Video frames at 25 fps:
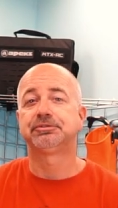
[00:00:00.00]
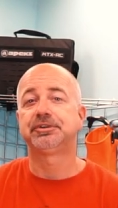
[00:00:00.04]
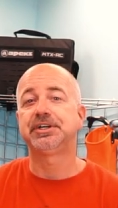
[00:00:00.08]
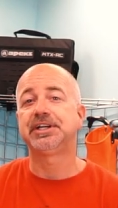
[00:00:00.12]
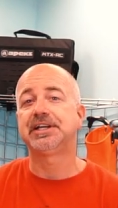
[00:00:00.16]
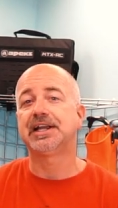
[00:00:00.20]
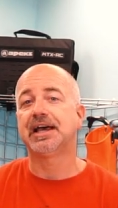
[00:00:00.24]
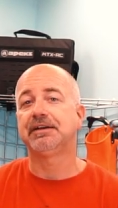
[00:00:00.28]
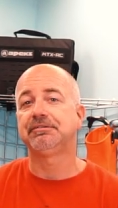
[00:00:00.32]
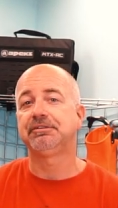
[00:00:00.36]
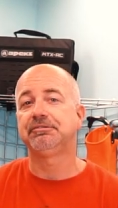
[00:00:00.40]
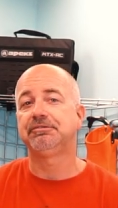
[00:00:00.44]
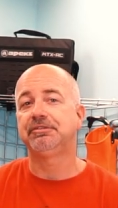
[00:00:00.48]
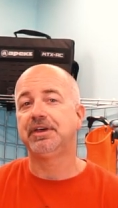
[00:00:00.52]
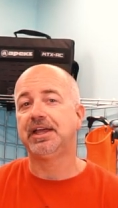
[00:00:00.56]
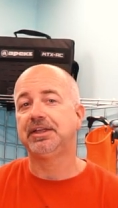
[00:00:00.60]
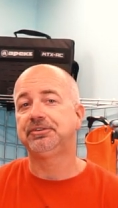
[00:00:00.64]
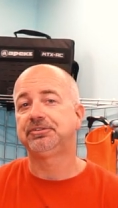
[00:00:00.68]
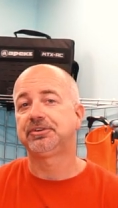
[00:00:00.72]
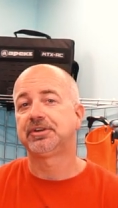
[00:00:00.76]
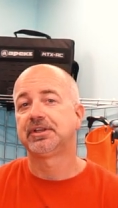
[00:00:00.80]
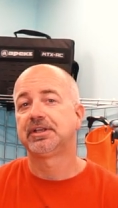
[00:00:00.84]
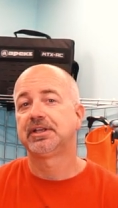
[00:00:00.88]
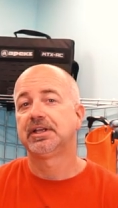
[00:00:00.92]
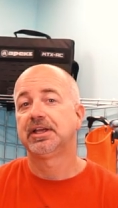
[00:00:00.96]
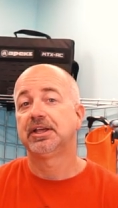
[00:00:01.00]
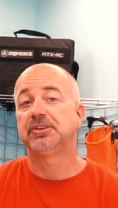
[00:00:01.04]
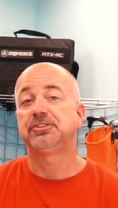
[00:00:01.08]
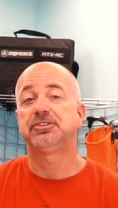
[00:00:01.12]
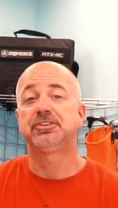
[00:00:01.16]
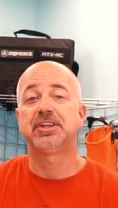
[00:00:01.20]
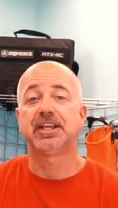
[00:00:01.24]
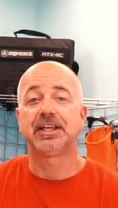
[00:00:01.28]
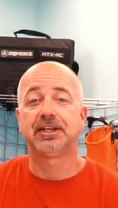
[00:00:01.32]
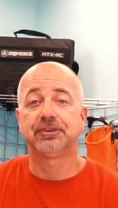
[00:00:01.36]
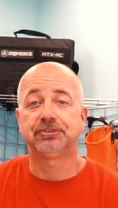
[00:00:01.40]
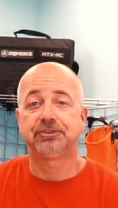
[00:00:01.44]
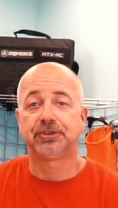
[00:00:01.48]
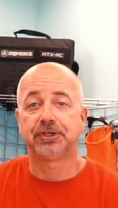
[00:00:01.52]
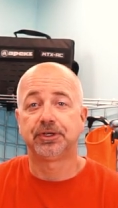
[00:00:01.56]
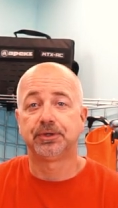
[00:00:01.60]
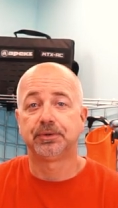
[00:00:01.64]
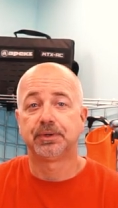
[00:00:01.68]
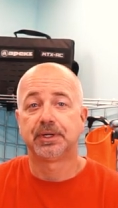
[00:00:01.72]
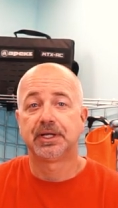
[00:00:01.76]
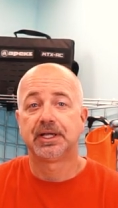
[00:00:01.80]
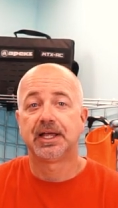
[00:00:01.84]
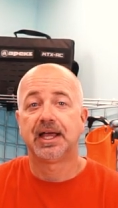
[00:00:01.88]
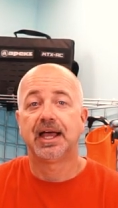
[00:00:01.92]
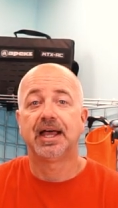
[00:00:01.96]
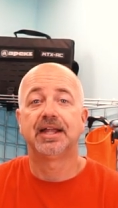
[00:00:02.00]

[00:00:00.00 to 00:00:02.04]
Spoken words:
freediving vest, a stinger suit,